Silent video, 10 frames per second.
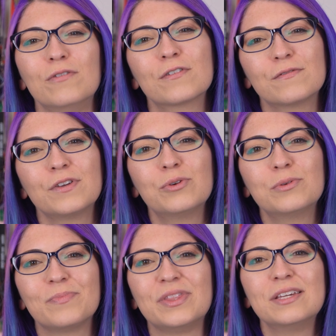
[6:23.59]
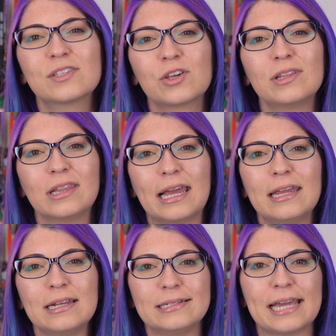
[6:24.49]
overview, this could
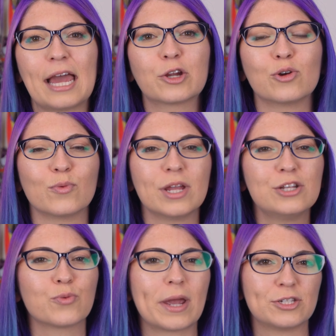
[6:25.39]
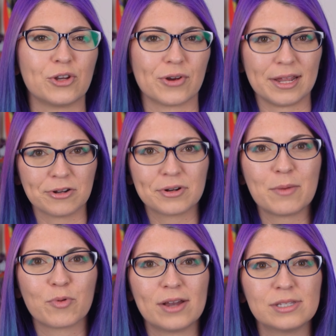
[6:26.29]
let an attacker redirect your
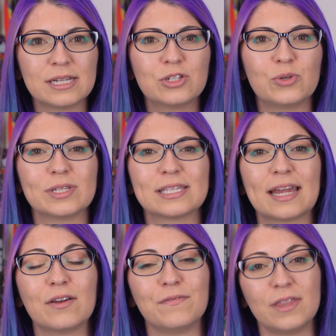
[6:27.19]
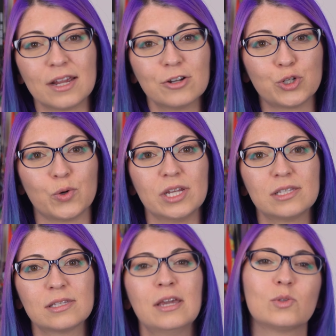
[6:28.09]
internet browsing to a site of their
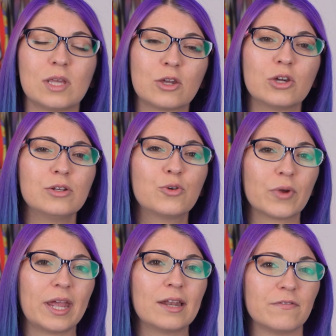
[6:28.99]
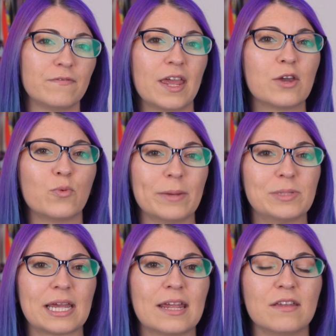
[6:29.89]
choice. So they could create a fake
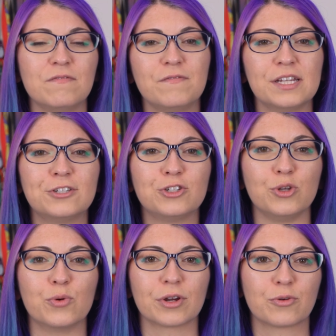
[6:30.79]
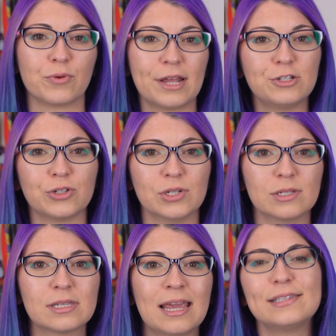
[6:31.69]
website and phish your
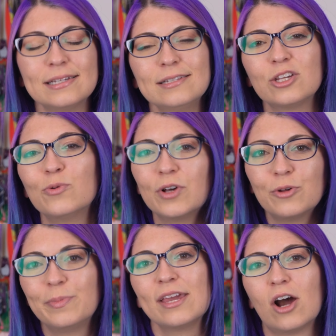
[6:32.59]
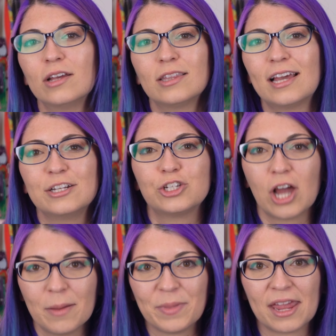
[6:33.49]
credentials. And since you will be online
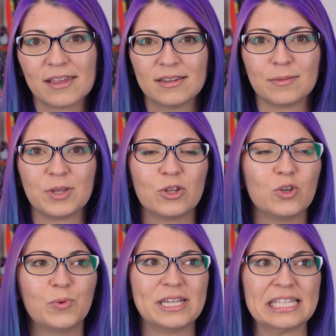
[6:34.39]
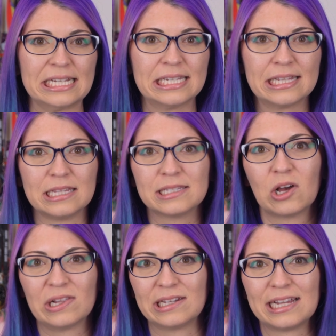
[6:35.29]
shopping, I mean, who isn't this
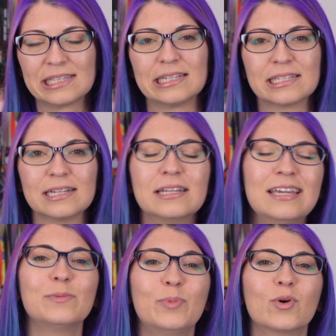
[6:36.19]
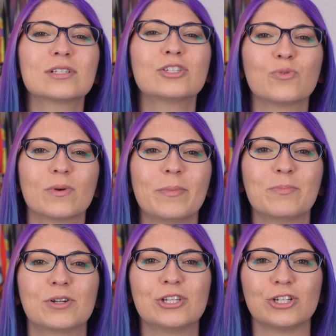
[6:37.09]
holiday season? It's important to
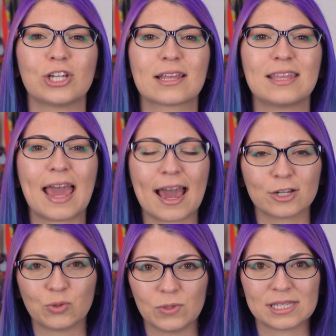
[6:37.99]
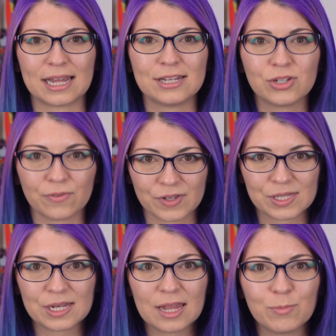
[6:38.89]
remember to check the actual sites you're
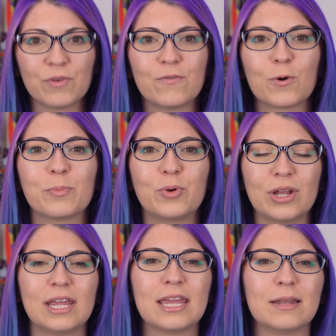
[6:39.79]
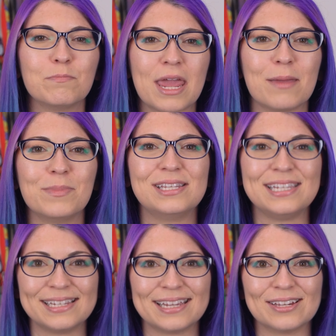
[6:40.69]
visiting before putting in payment
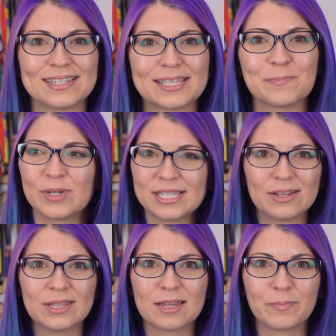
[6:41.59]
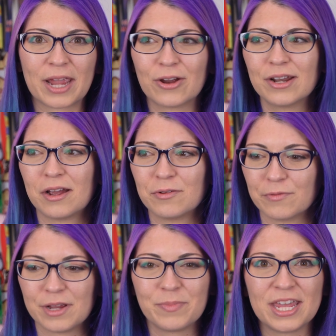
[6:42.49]
details. Do I sound like a parrot on
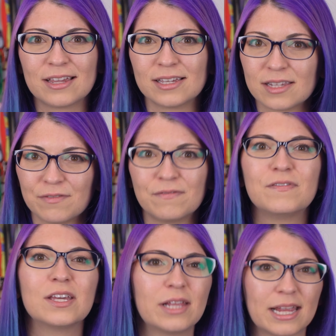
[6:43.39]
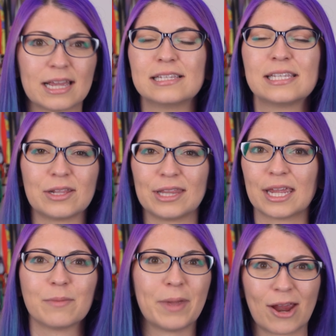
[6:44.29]
repeat? Because I feel like I sound
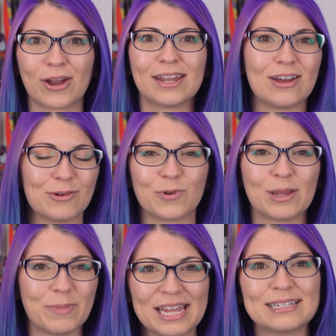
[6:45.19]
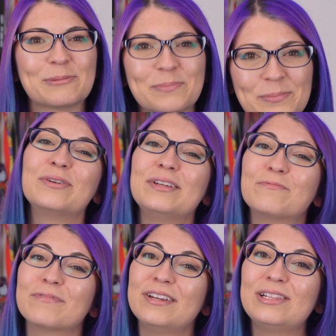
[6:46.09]
like a parrot on repeat. Now,
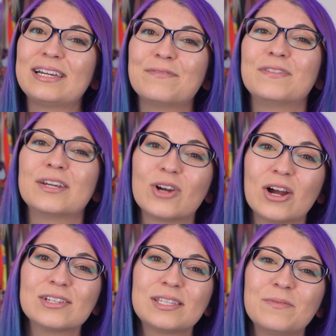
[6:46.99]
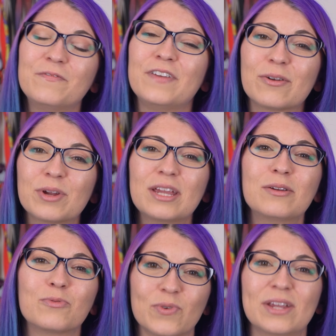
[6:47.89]
in real life, there are some
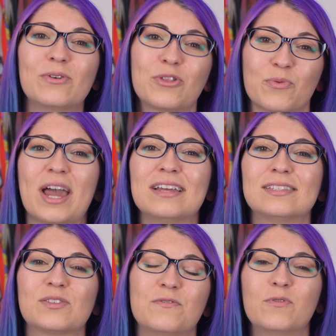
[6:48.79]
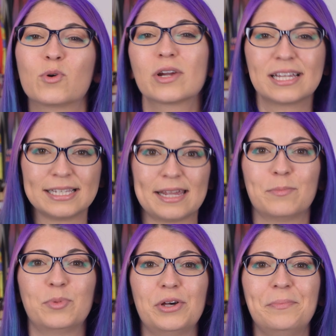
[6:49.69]
very real threats. For
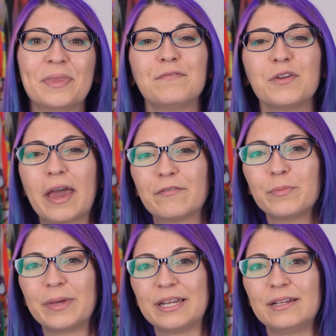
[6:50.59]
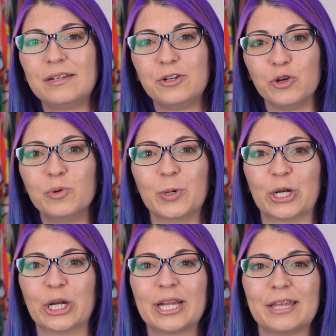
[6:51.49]
example, have you ever been in an
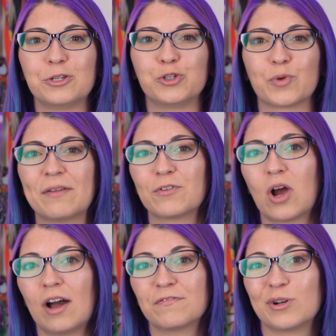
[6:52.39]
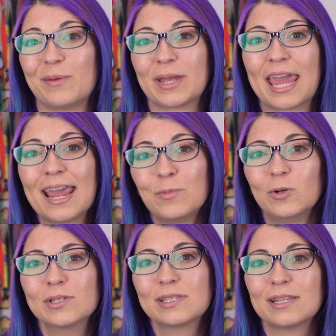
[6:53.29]
Uber and the driver offered up a
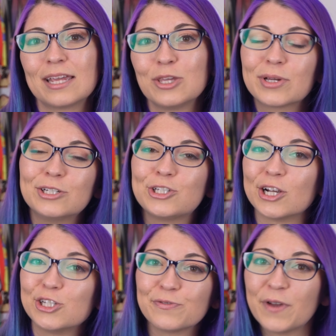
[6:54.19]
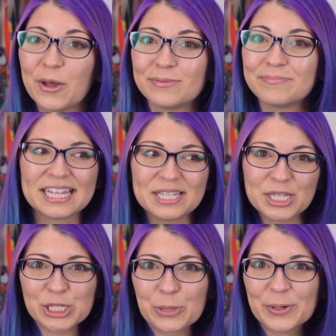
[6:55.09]
cable so that you could charge your phone? That's
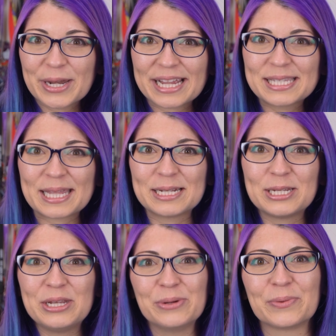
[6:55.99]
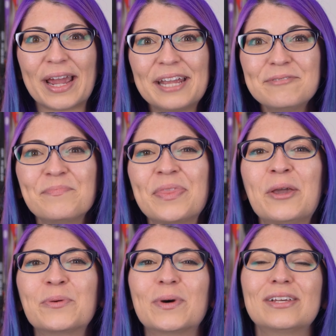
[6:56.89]
a super nice thing to do, right?
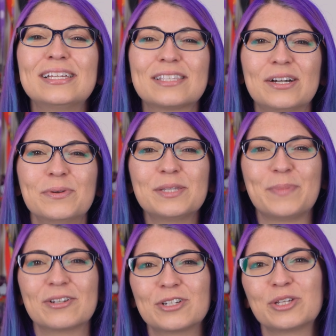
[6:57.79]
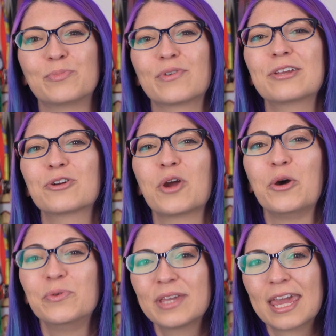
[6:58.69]
Well, it's always better to bring your
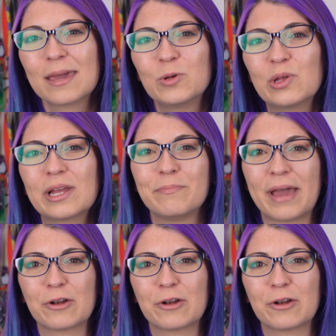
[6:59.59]
own cable and